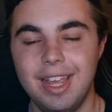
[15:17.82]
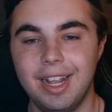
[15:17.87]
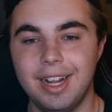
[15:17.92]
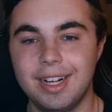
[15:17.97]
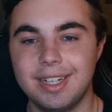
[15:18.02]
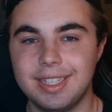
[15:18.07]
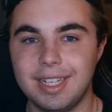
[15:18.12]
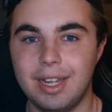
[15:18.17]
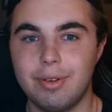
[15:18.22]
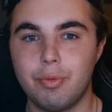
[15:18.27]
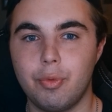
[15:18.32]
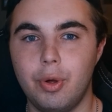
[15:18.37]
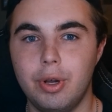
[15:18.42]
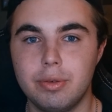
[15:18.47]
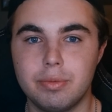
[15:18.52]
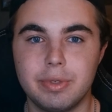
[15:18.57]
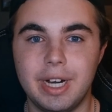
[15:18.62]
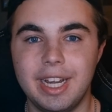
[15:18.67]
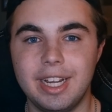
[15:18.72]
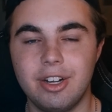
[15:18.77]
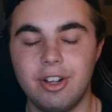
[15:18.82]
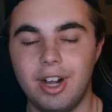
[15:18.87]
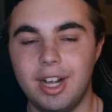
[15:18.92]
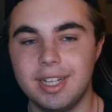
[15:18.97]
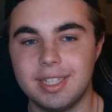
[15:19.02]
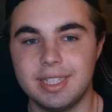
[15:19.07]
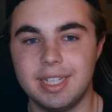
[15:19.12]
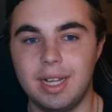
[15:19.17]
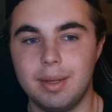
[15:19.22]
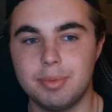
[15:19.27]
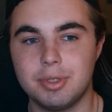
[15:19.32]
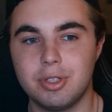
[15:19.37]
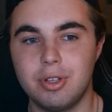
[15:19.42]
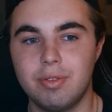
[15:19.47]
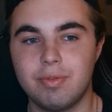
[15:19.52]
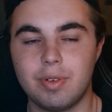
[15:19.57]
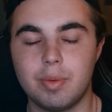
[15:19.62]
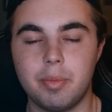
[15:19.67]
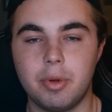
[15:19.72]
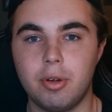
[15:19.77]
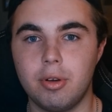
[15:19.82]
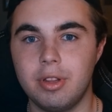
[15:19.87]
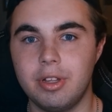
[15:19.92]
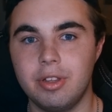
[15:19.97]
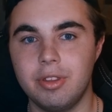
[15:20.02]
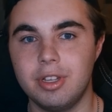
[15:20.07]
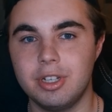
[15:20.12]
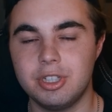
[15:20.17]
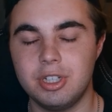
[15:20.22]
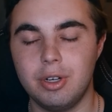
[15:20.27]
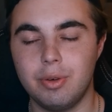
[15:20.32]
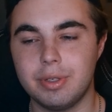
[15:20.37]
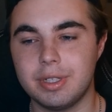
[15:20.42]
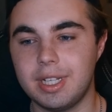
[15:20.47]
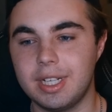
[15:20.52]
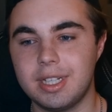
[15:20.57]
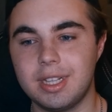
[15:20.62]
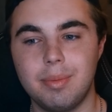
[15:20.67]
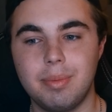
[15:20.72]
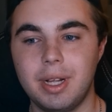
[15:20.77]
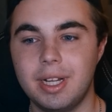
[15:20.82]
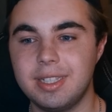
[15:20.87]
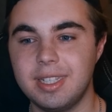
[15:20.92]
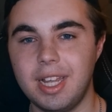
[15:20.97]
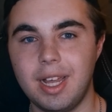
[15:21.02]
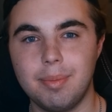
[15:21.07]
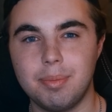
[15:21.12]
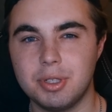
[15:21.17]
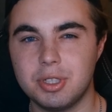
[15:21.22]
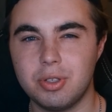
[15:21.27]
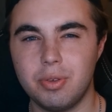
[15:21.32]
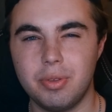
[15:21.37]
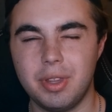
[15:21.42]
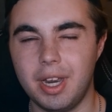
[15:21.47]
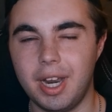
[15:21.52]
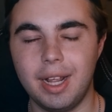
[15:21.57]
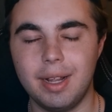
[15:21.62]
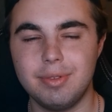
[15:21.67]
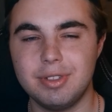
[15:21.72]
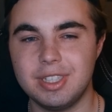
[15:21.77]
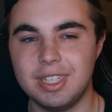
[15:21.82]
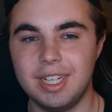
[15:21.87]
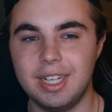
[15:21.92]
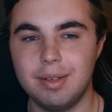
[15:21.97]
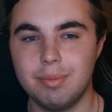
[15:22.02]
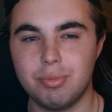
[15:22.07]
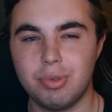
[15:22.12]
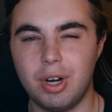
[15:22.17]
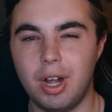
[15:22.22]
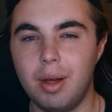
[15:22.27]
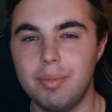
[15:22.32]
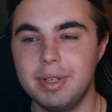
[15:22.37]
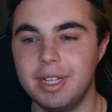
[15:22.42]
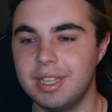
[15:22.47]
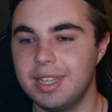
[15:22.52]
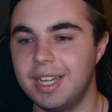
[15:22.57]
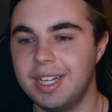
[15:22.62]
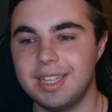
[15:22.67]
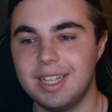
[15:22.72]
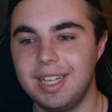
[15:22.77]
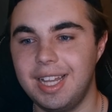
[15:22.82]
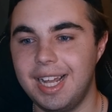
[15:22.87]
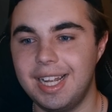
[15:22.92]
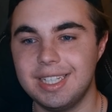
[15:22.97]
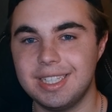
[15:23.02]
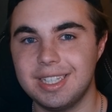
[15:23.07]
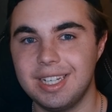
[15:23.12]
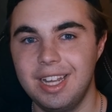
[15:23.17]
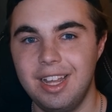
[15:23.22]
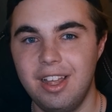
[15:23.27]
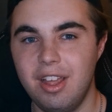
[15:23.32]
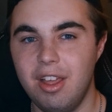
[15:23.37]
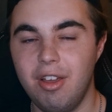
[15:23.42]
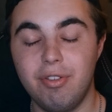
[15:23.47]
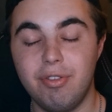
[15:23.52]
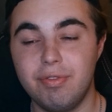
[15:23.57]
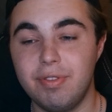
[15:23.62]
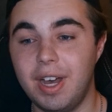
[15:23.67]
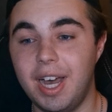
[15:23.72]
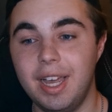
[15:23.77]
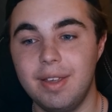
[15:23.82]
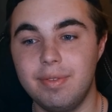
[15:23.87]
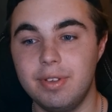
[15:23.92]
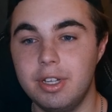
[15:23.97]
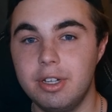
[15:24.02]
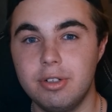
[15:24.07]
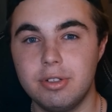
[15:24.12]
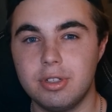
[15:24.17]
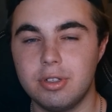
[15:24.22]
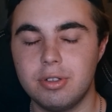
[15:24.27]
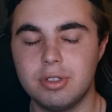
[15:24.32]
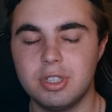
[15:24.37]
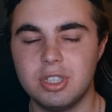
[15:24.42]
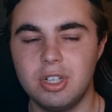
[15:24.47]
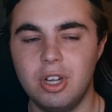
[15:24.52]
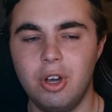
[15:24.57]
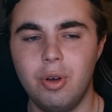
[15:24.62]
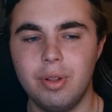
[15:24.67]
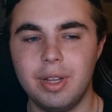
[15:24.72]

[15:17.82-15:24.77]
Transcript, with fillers: because that one Ryan Gosling episode from earlier this year was like the best episode that I've seen probably in like the last five years or so.